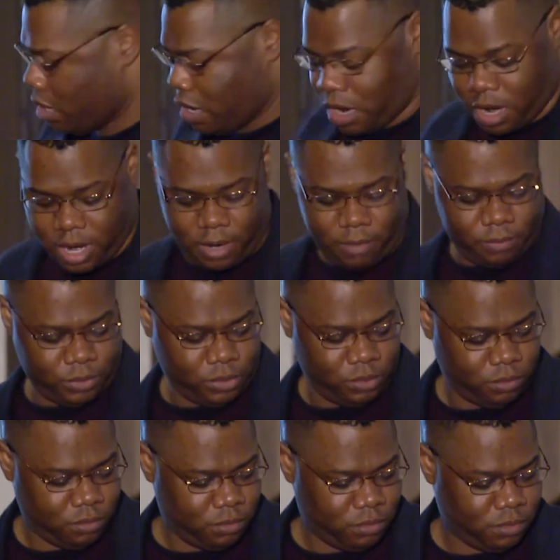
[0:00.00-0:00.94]
All right,
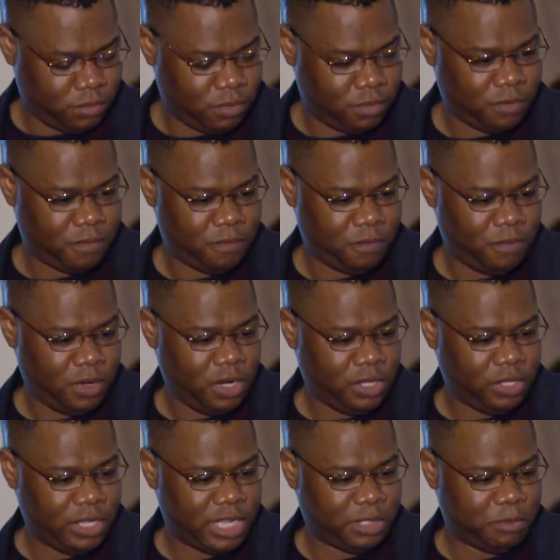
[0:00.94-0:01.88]

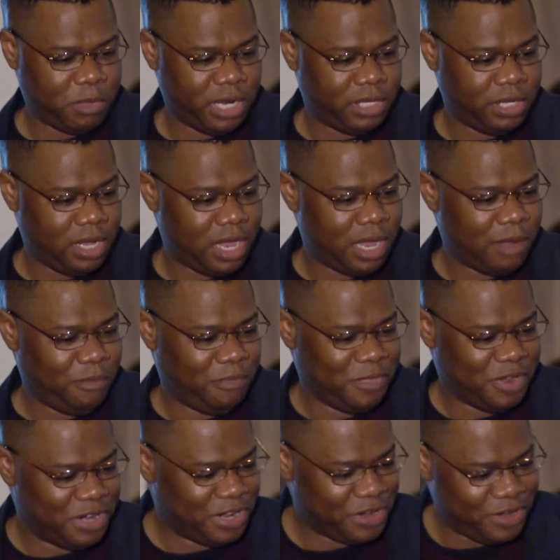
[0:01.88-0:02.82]
that's my time. I'm
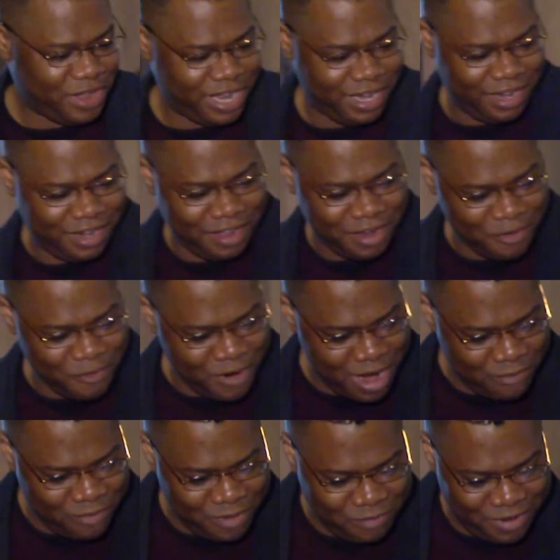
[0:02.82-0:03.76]
going to go ahead and
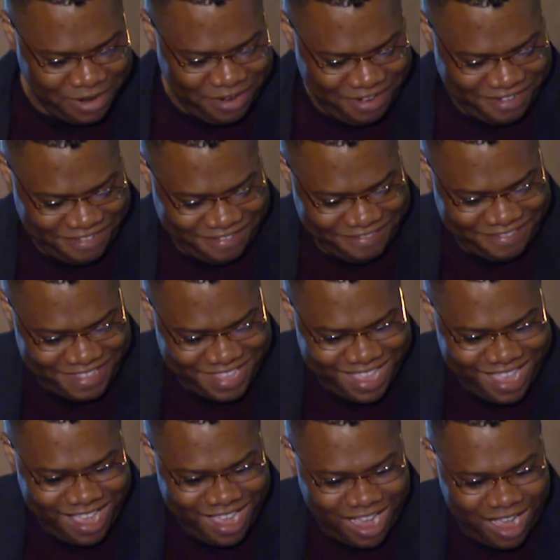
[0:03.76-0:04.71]
wrap up here.
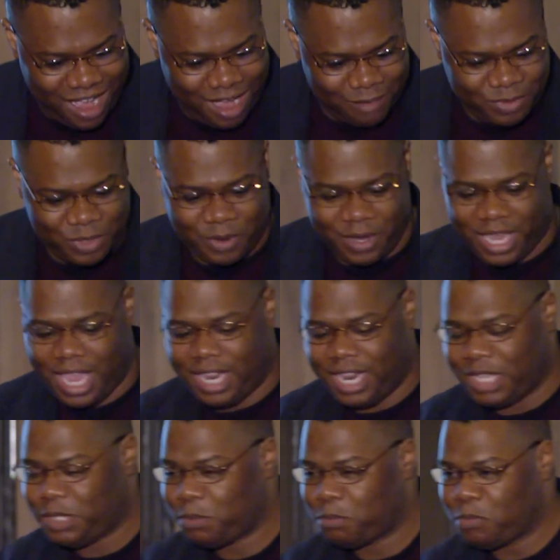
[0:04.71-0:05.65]
So again,
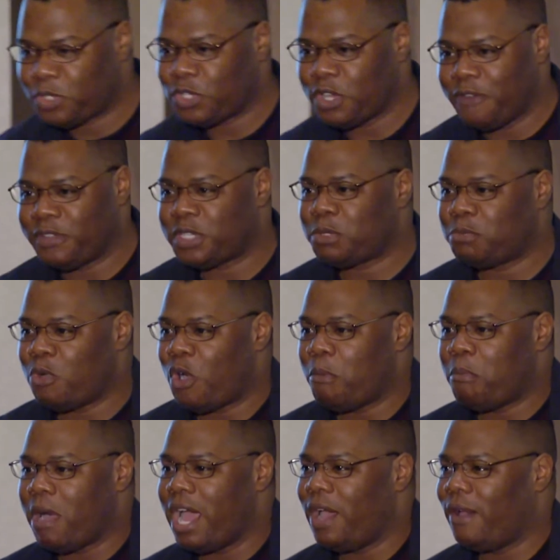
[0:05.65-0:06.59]
they serve as small
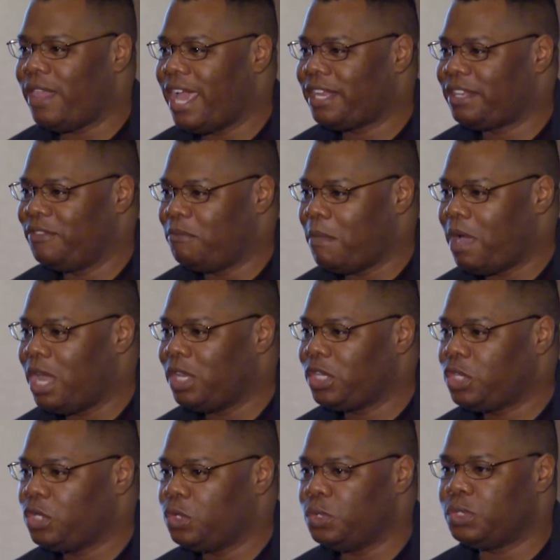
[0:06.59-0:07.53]
bioactive
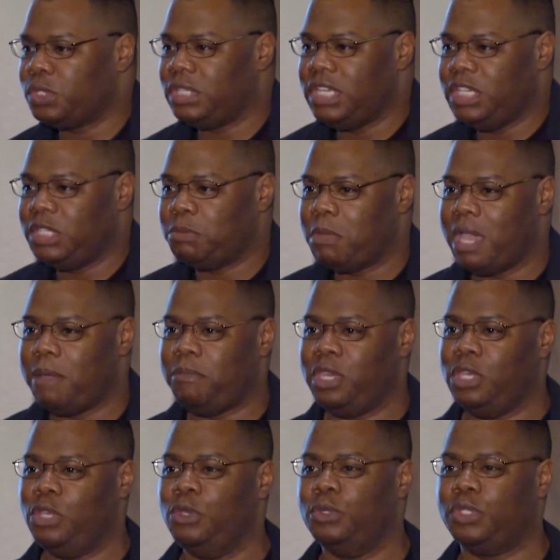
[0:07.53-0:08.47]
molecules, and these might be
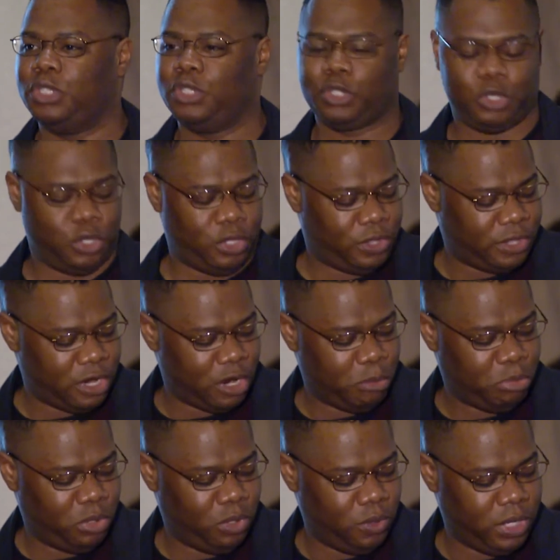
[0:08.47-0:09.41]
used as good
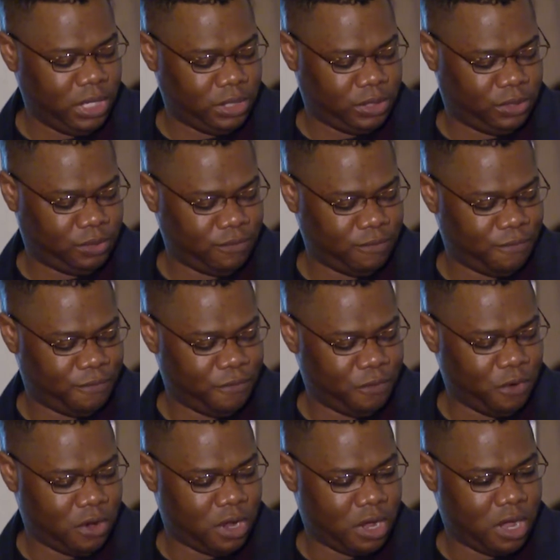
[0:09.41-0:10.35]
therapeutics
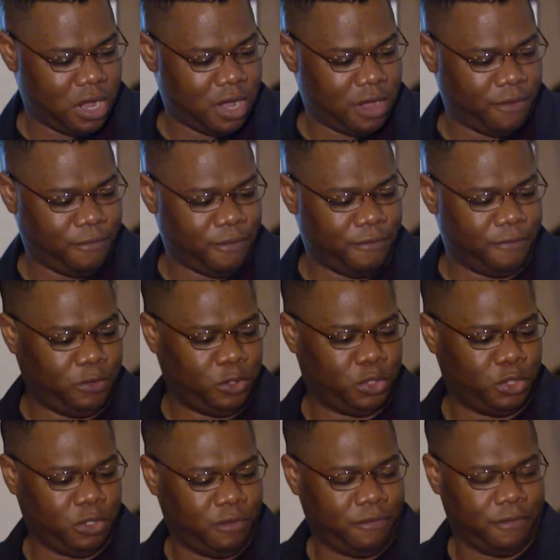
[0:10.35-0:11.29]
for
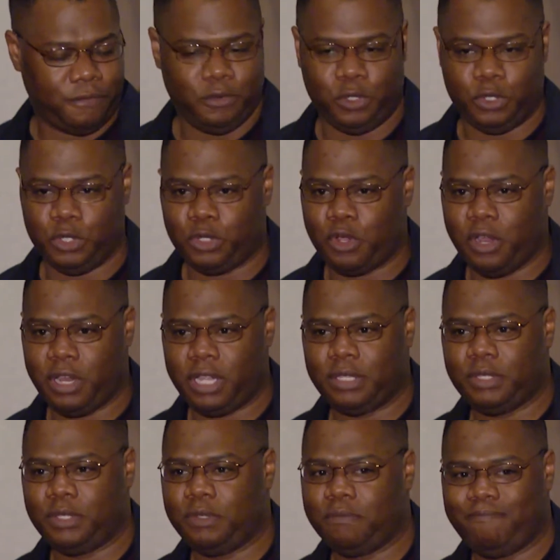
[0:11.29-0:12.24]
future
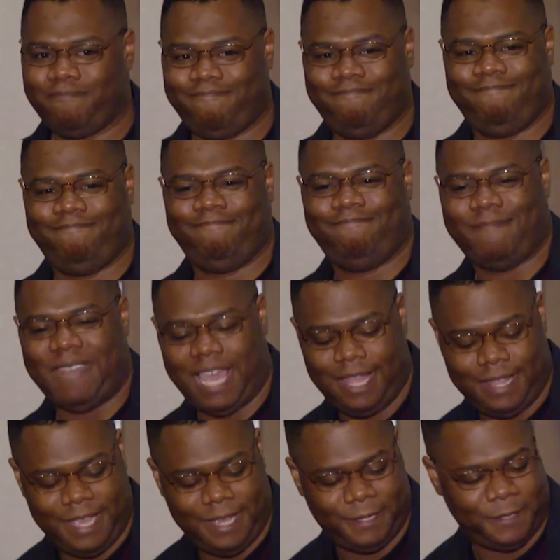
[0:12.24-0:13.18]
targets.
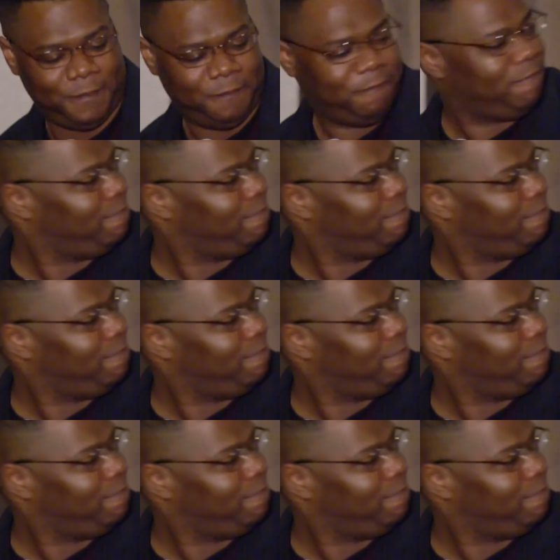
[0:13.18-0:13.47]
Thanks.